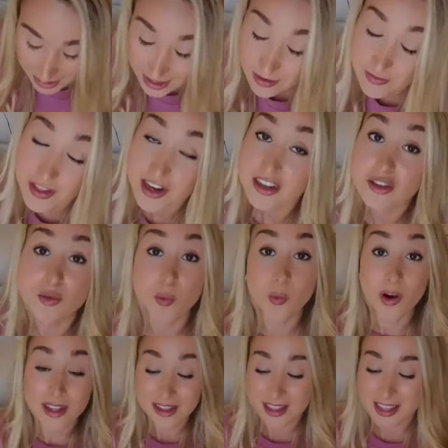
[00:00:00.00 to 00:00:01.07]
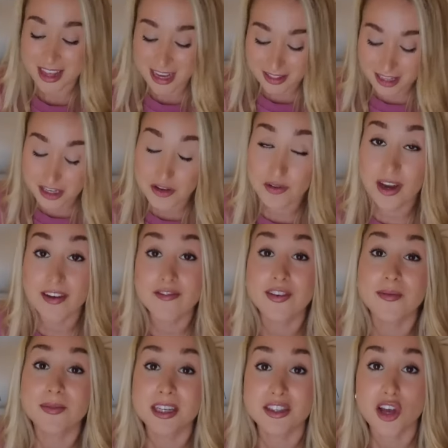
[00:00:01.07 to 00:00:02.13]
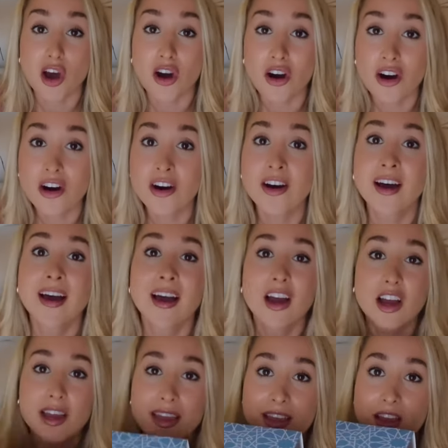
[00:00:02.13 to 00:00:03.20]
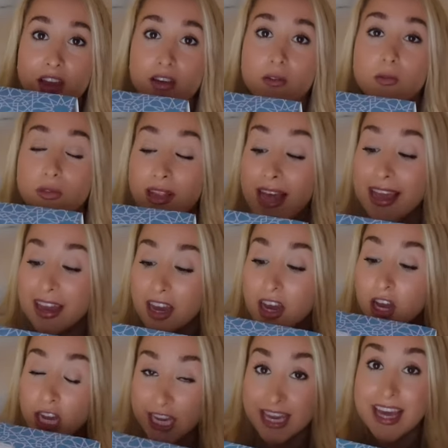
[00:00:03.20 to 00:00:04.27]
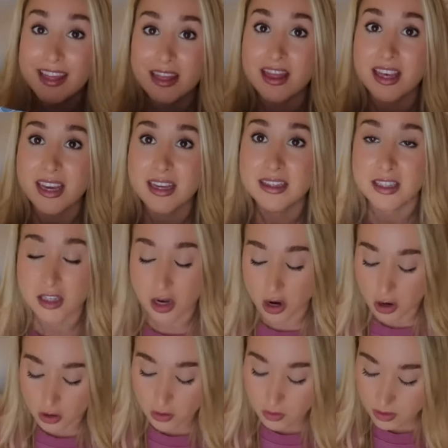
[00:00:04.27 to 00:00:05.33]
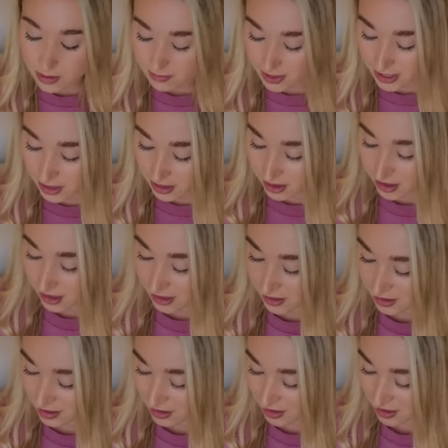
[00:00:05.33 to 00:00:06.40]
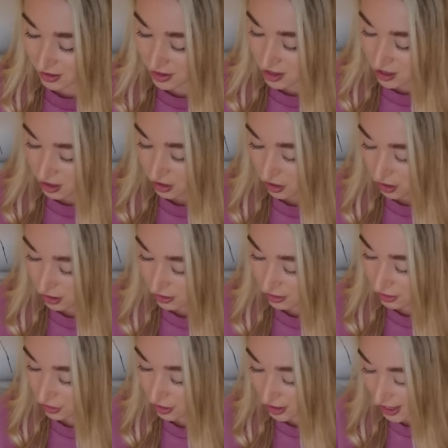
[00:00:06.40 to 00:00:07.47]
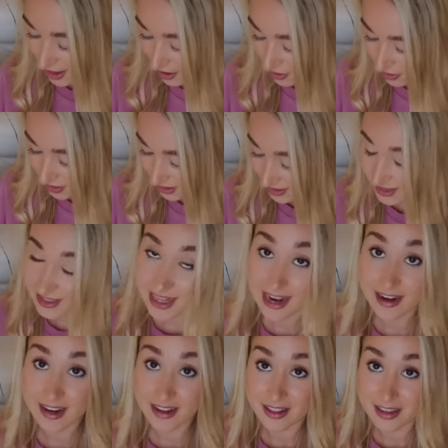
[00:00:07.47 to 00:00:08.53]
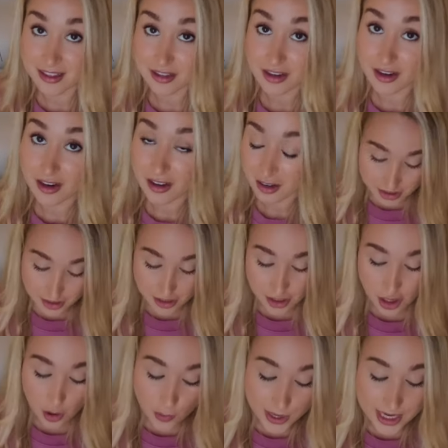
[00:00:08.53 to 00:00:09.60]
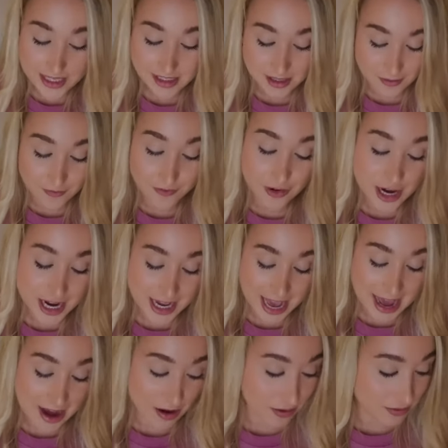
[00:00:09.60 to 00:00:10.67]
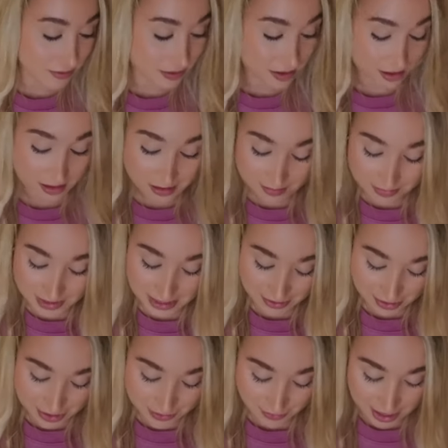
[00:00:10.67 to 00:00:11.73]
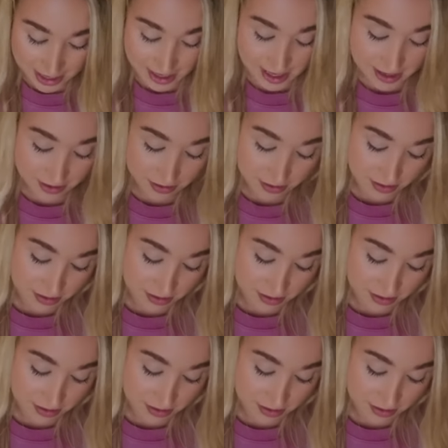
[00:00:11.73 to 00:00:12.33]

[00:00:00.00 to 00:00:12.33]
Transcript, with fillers: If there's one thing that you get from this haul, like get these. Oh my goodness. Look how aesthetic these are. You're going to freak out. I'm telling you right now.